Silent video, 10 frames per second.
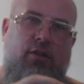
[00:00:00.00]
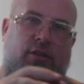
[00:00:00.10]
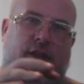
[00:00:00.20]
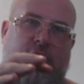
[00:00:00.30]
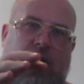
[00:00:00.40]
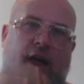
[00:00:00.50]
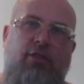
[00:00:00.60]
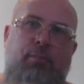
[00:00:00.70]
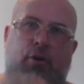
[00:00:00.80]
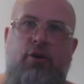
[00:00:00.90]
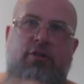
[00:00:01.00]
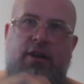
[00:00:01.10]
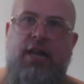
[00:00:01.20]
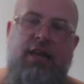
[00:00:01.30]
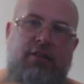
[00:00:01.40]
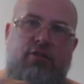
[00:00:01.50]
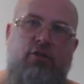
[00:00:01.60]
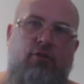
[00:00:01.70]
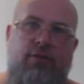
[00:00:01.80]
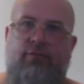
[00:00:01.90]
the other person is
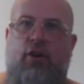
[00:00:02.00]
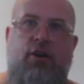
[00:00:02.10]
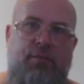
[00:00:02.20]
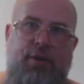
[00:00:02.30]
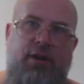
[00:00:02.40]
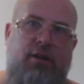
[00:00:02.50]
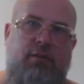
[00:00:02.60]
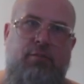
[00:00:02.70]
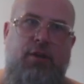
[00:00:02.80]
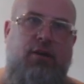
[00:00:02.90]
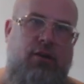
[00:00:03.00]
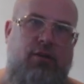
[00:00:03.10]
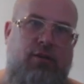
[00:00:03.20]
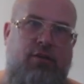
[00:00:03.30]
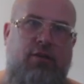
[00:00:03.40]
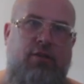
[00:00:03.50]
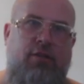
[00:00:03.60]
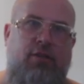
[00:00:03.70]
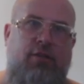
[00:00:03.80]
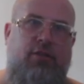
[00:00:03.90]
your environment, because
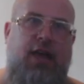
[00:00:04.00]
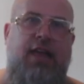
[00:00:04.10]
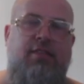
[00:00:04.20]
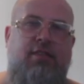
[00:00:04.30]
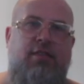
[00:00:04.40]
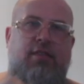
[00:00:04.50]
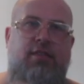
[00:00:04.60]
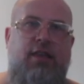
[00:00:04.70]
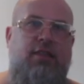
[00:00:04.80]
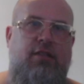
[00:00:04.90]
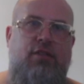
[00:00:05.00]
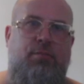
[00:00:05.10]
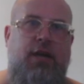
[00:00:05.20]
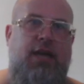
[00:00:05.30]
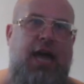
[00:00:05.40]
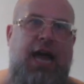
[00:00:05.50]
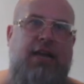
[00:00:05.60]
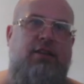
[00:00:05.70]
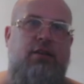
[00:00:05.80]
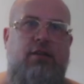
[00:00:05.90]
that's the thing that's being
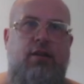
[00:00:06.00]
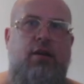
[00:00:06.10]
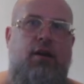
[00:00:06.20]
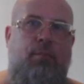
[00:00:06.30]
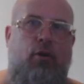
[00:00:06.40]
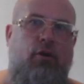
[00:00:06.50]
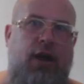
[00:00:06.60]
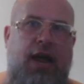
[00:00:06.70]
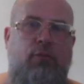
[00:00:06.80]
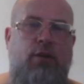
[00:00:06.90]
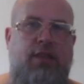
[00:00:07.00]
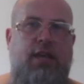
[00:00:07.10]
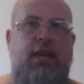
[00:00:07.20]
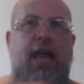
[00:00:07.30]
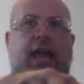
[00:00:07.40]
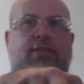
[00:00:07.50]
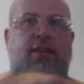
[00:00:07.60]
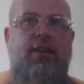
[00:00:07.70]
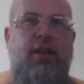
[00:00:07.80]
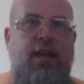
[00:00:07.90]
acted upon and within, and
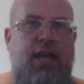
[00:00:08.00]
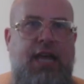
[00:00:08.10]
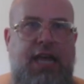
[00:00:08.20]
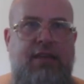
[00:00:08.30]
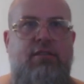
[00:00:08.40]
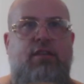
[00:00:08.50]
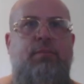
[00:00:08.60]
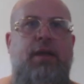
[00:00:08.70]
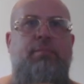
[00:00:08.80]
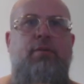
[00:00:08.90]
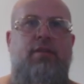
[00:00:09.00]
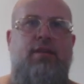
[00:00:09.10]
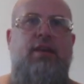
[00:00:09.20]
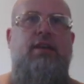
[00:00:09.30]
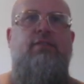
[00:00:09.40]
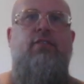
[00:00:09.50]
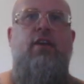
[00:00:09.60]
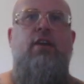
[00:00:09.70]
that is to be perceived.